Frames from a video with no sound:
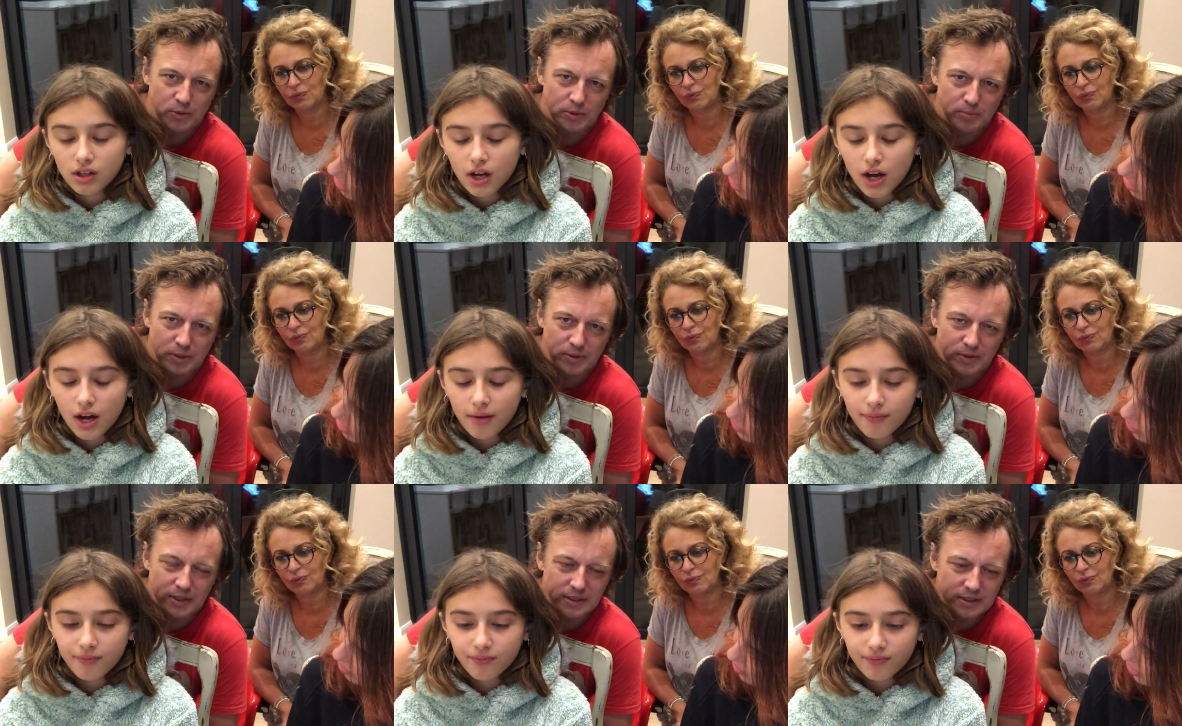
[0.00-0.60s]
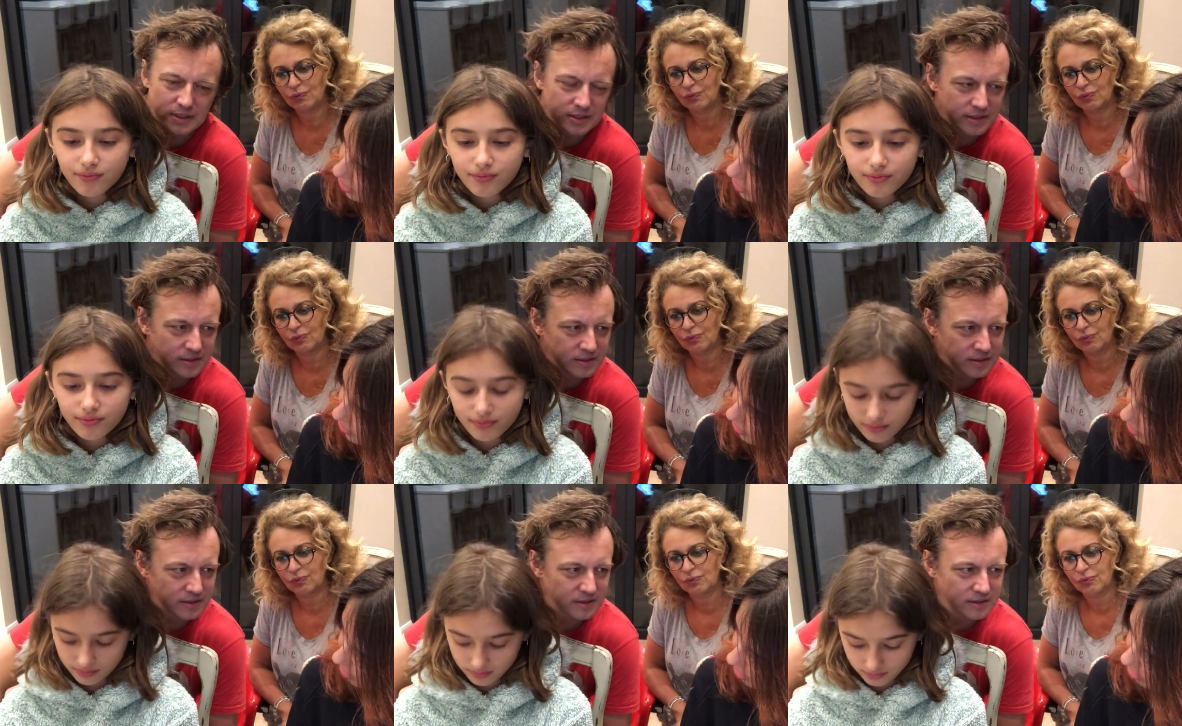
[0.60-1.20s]
Speaker 1: with the blue eyes? From
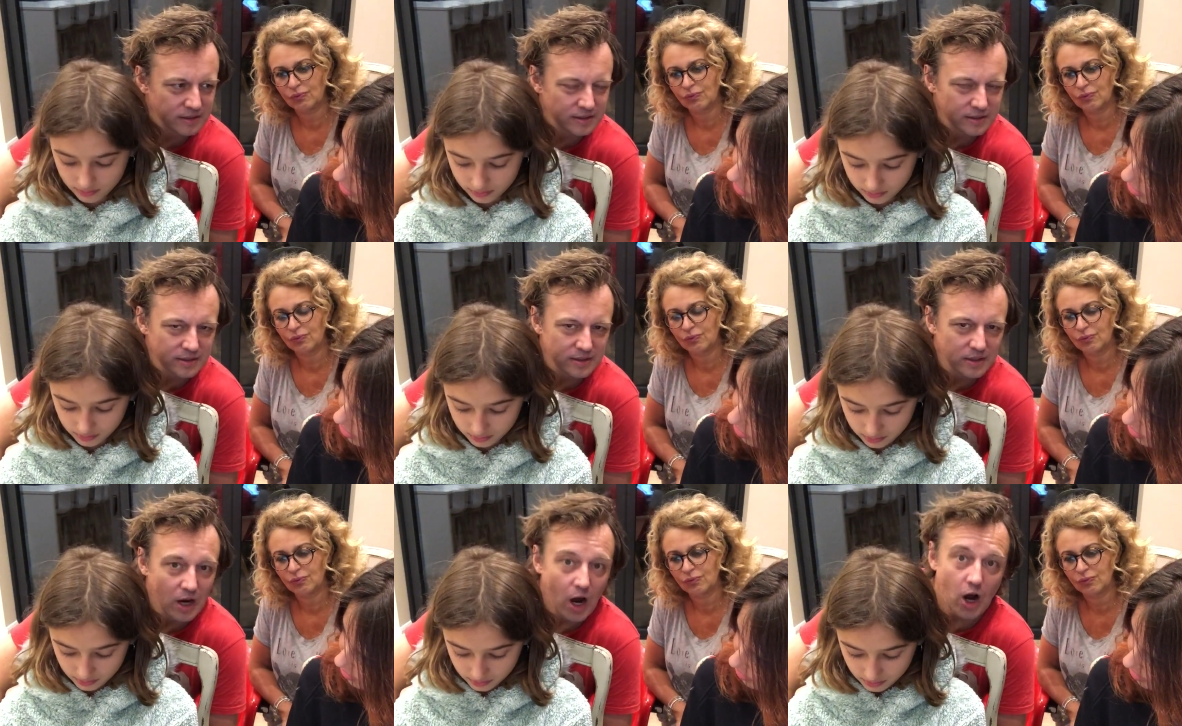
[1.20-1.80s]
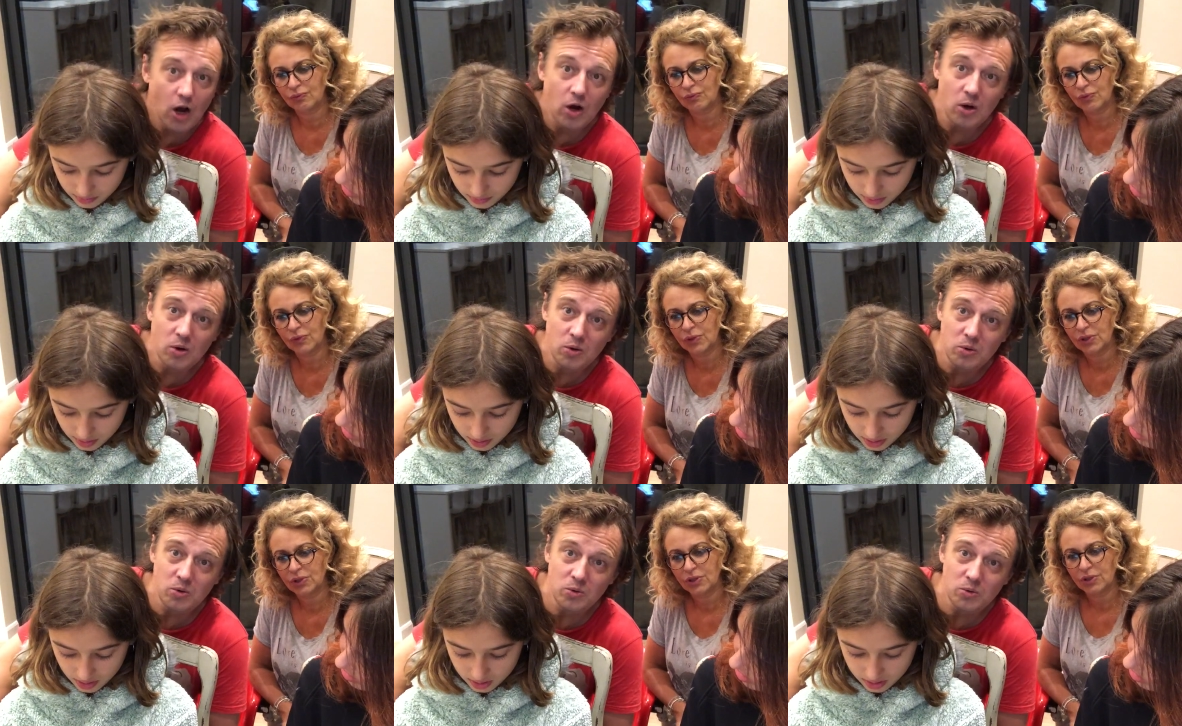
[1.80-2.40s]
Hugo. And...
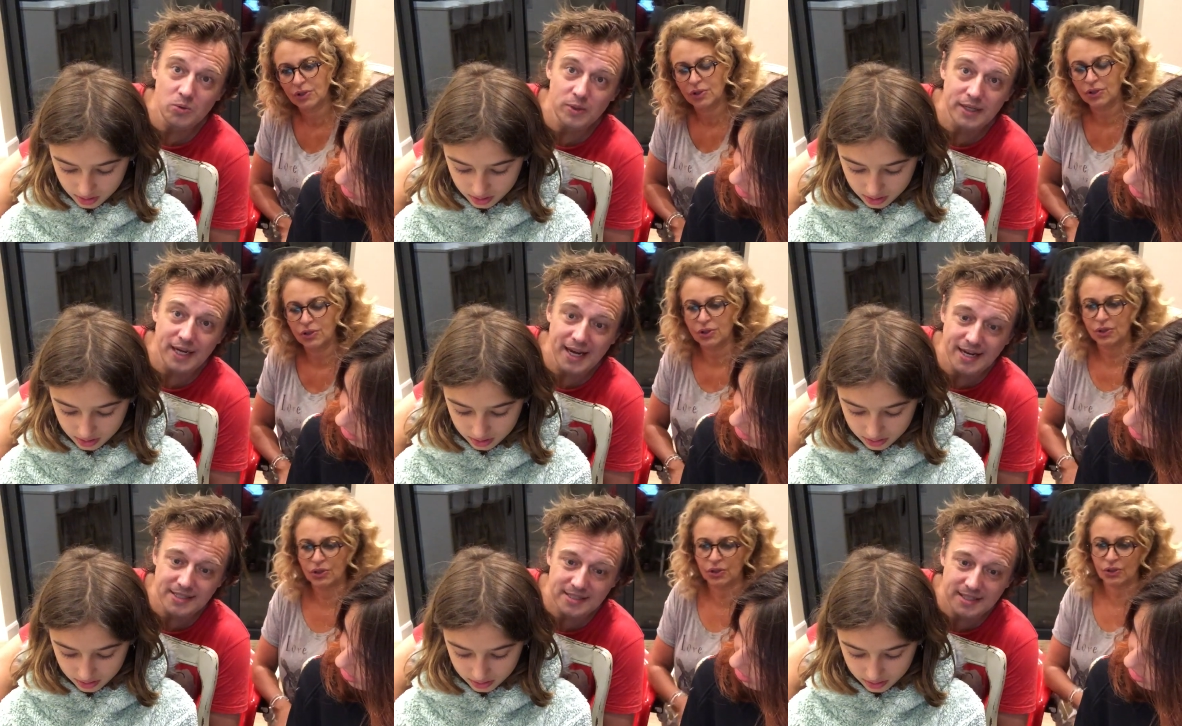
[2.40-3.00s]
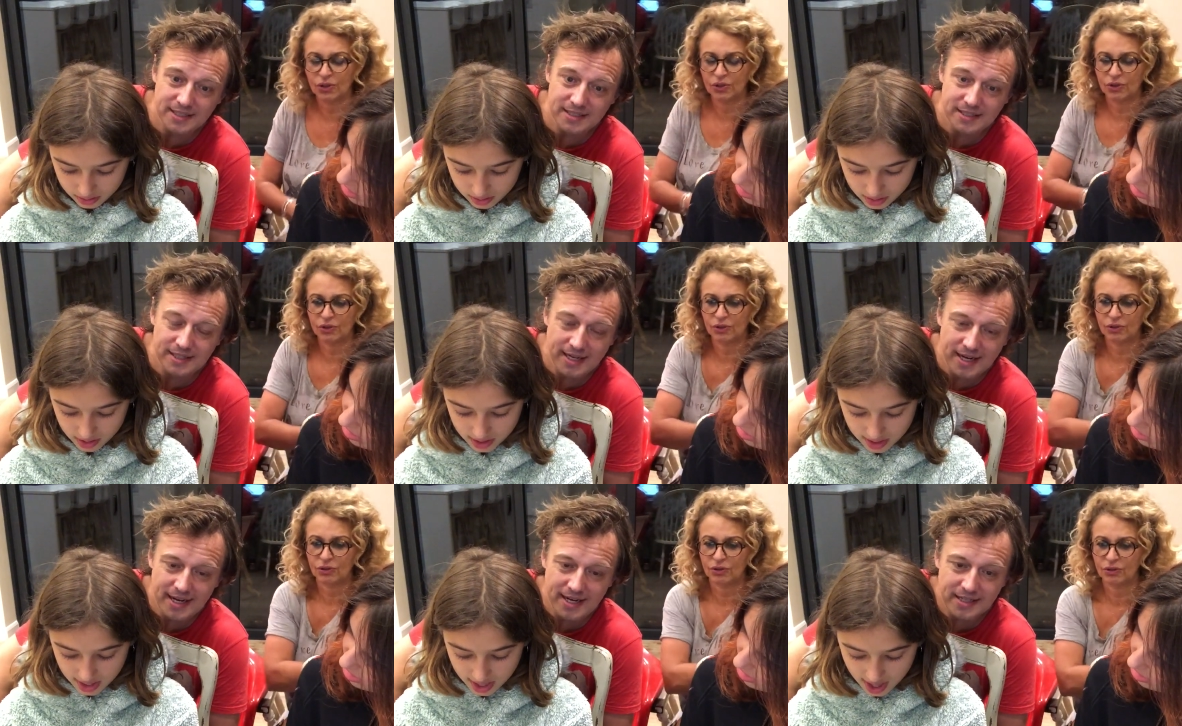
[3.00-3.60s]
Oh, yes.
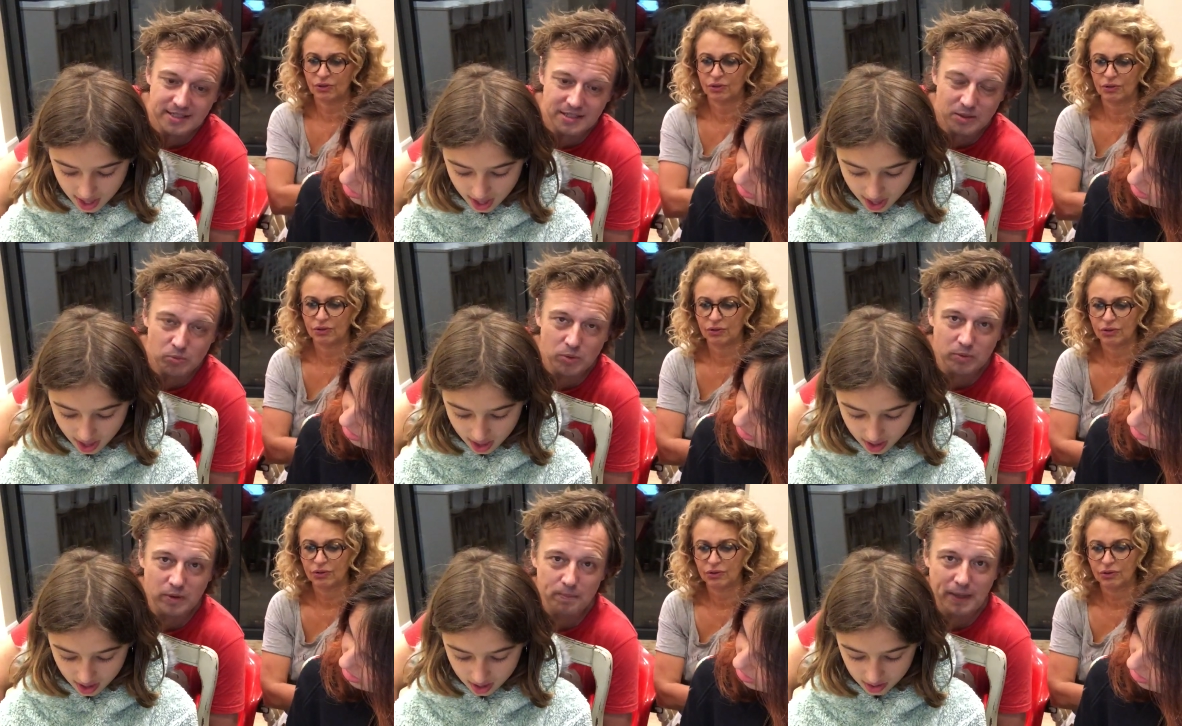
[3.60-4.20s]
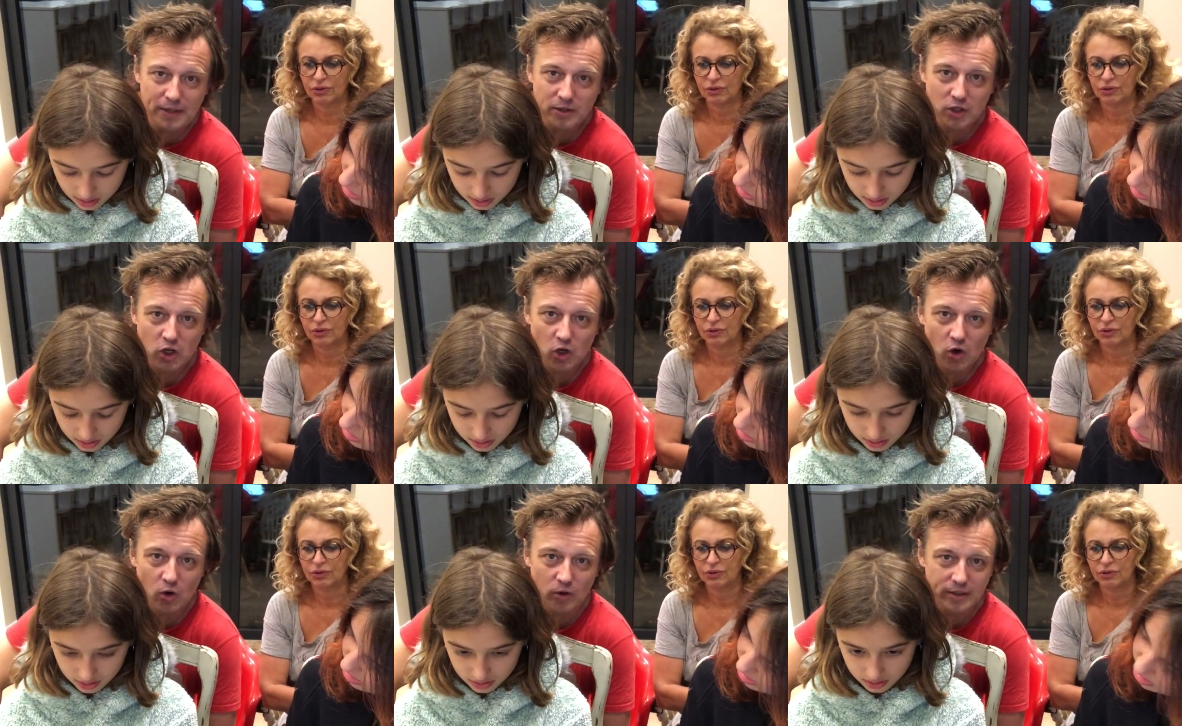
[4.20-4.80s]
Yeah. The one about the
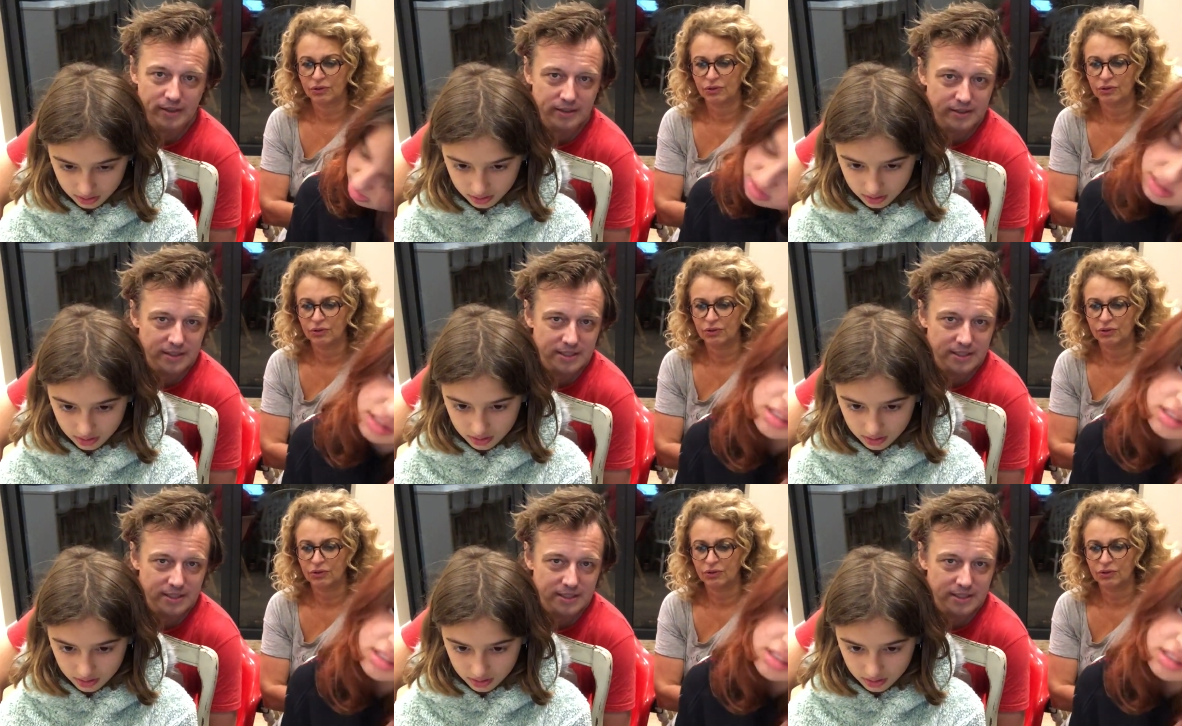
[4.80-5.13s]
clock in